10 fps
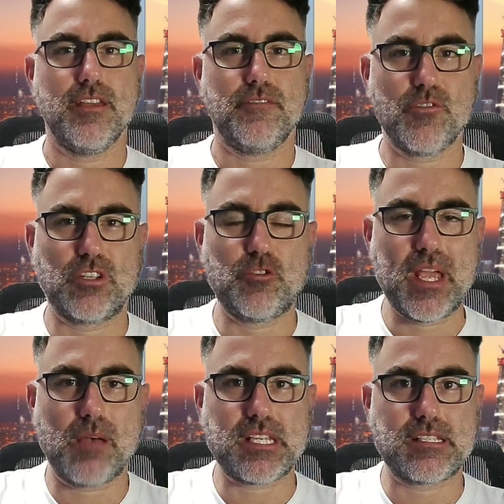You want to
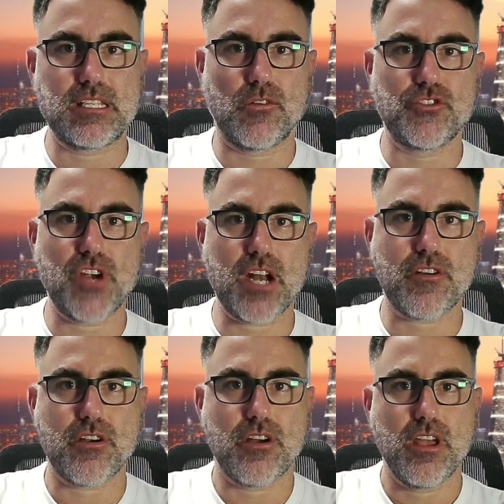become a successful
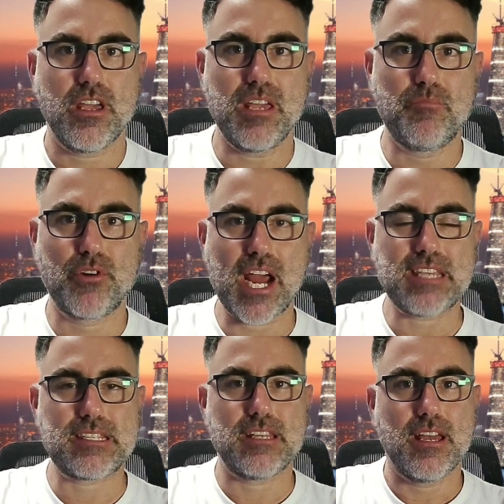trader?
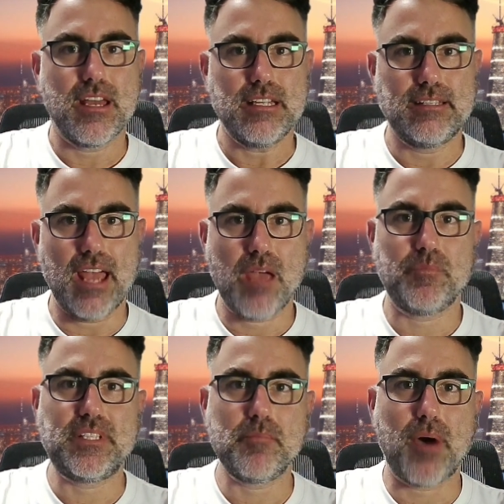Embrace the
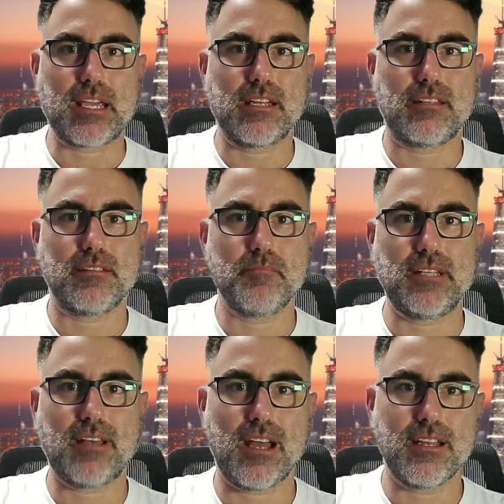empty bucket
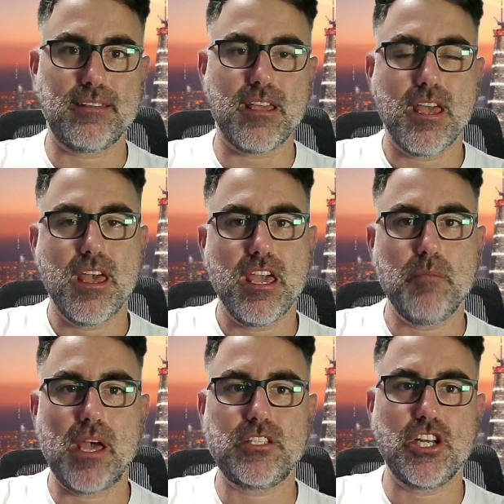mentality.
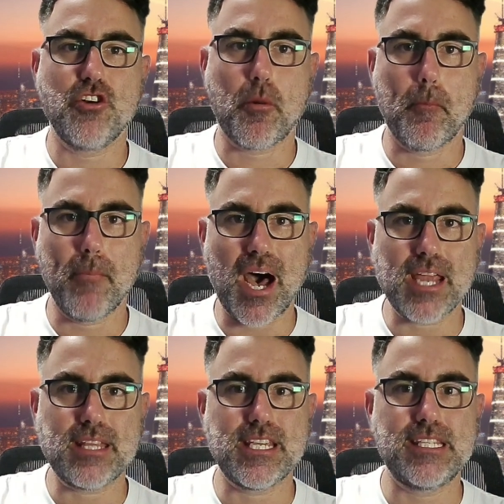Imagine your
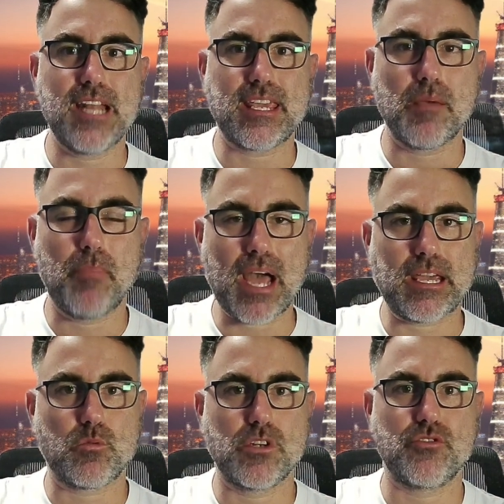mind is like a
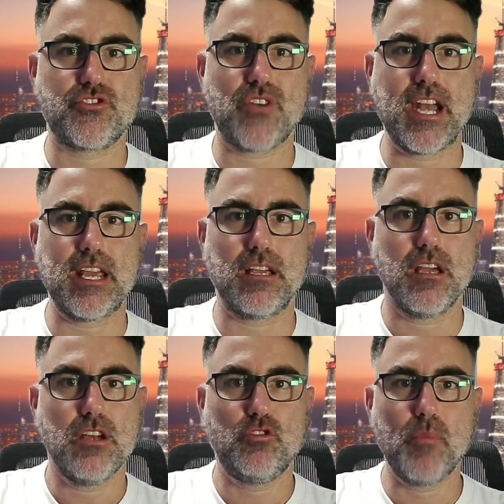bucket when you're trading.
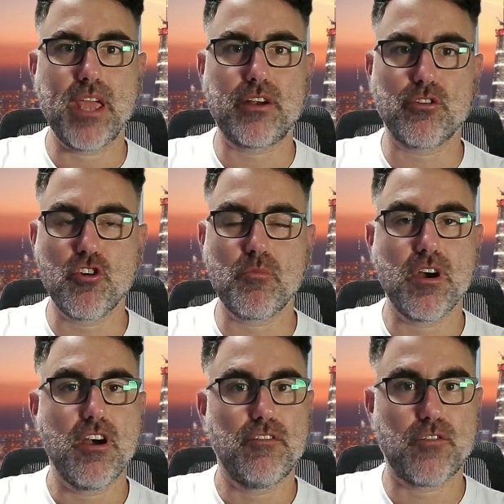To make room
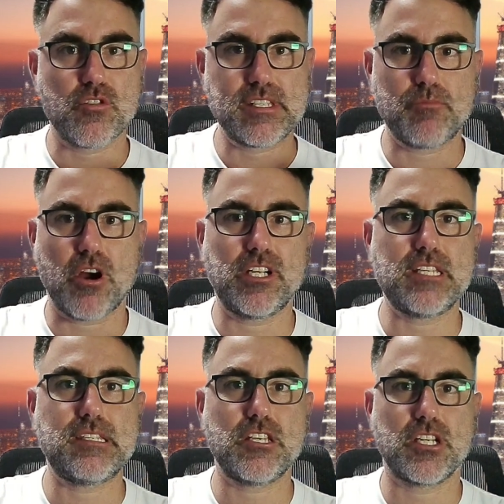for smart
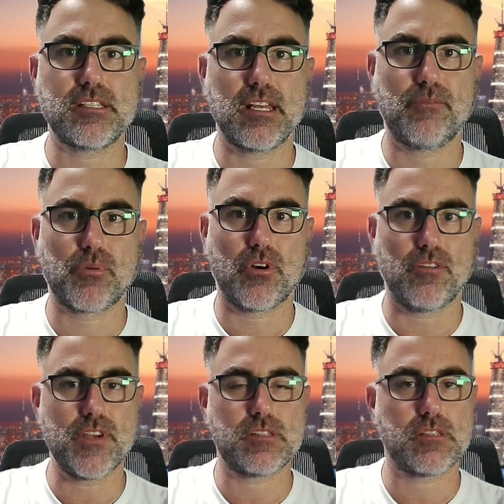decisions and
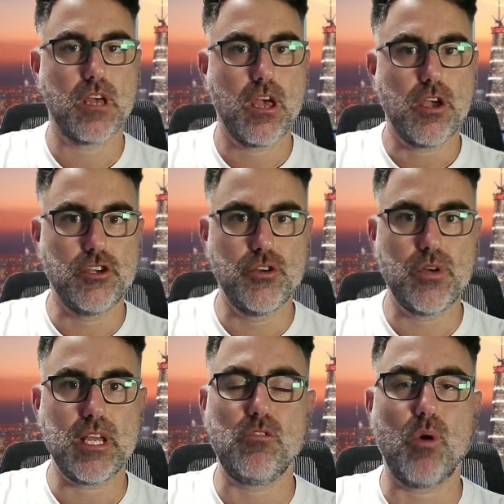profits, you
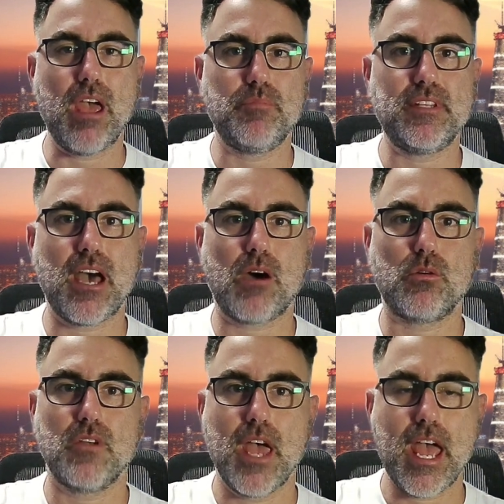need to empty
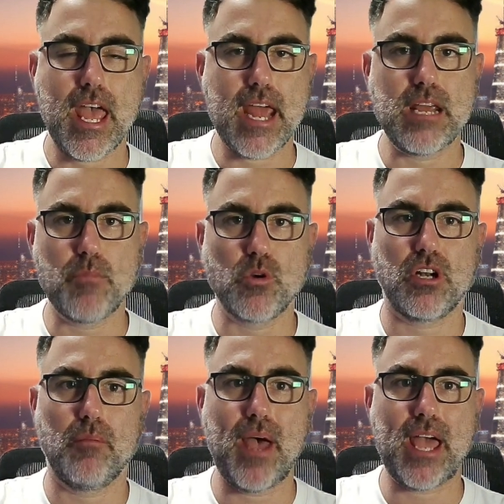out any
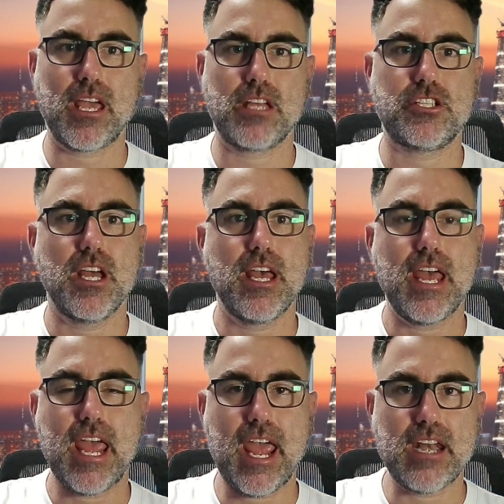emotional baggage,
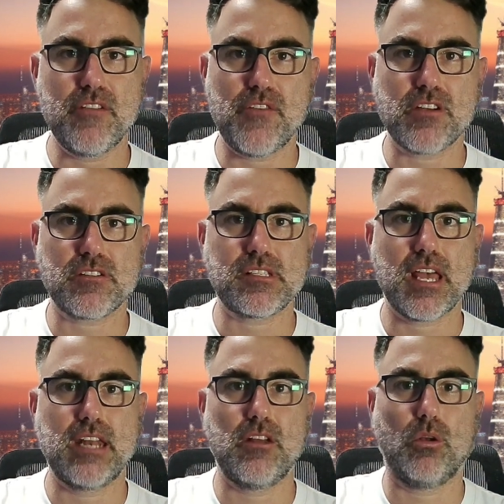any fears
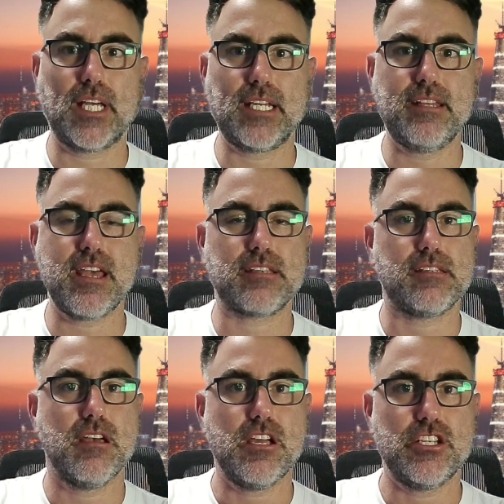and old
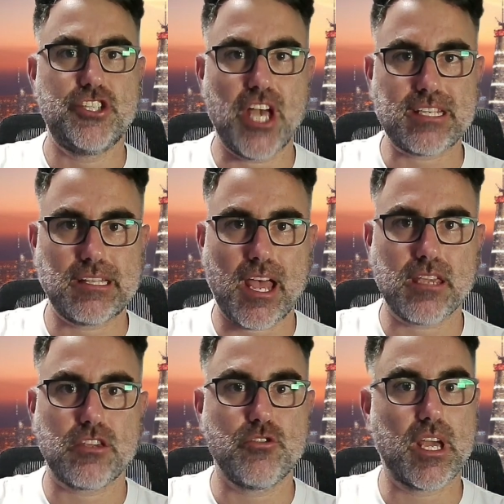ideas. Just
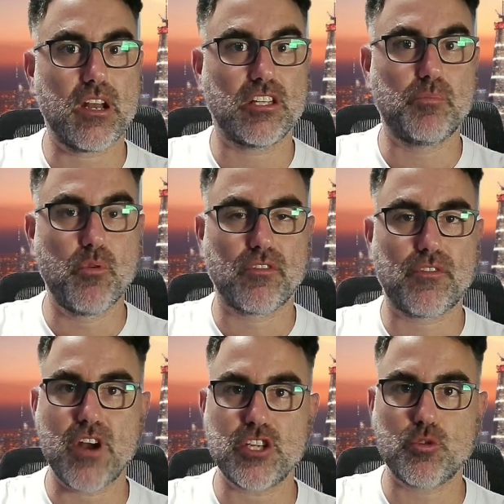like you cannot pour
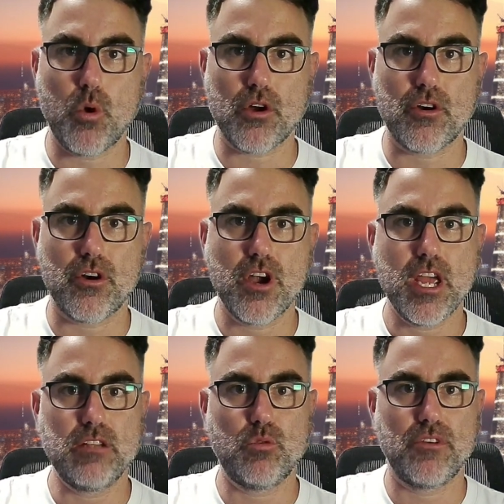fresh water
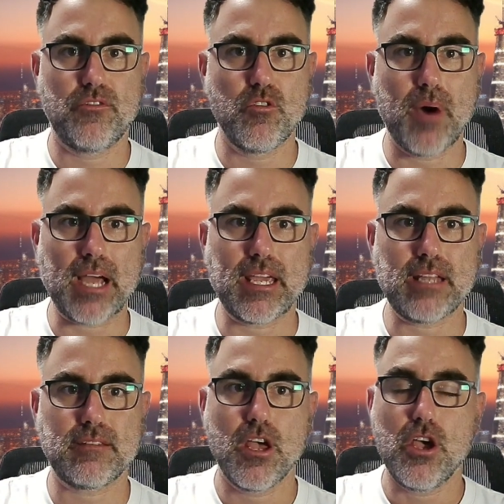into a full
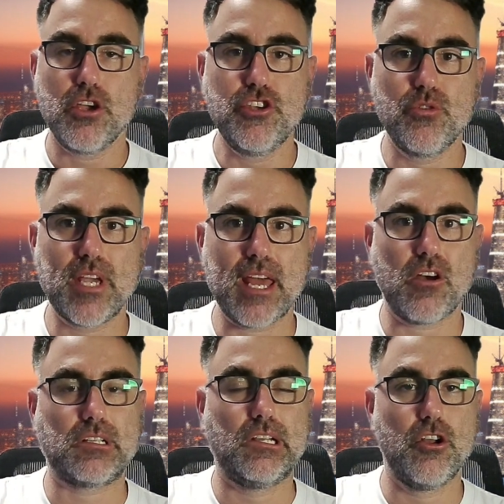bucket, you
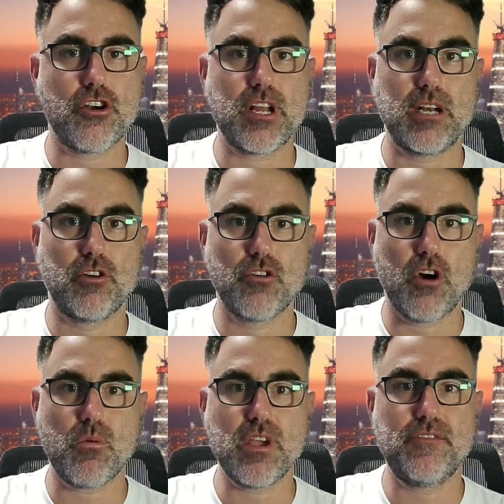cannot learn and
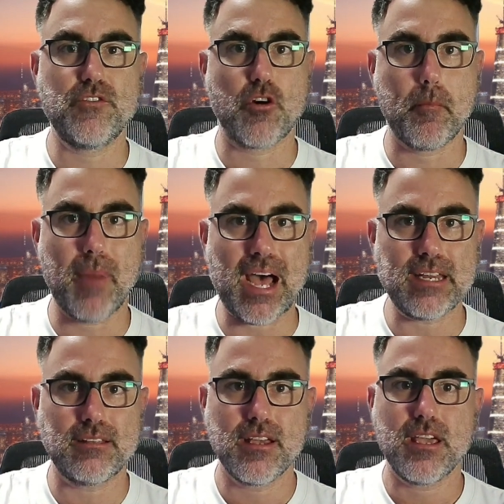grow if your
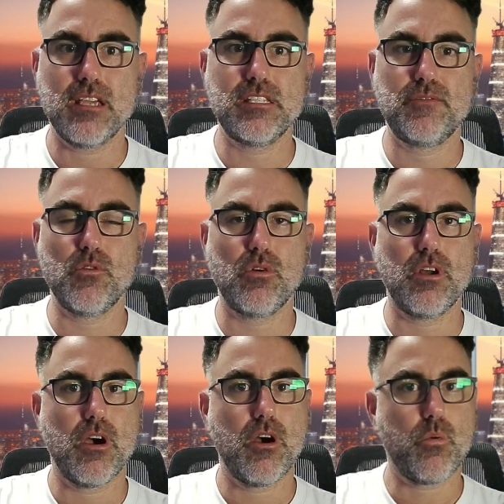mind is full
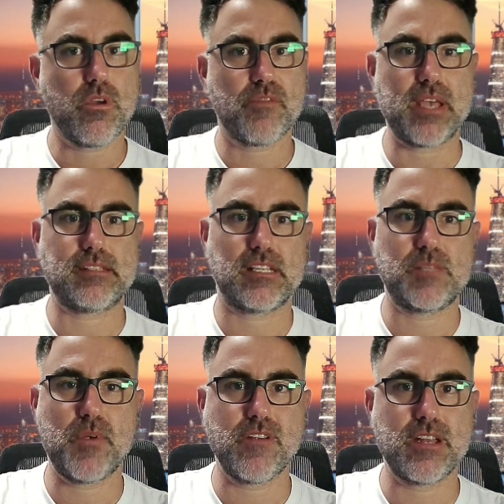with past
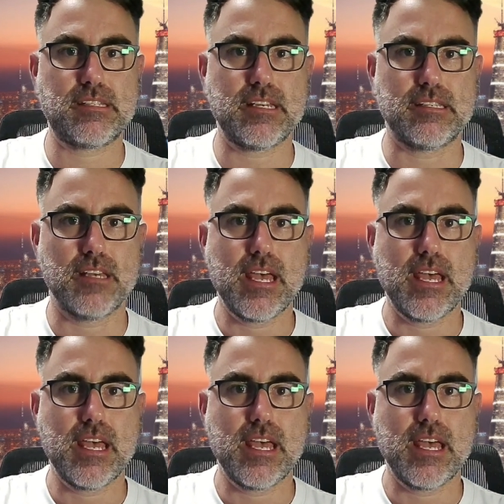experiences.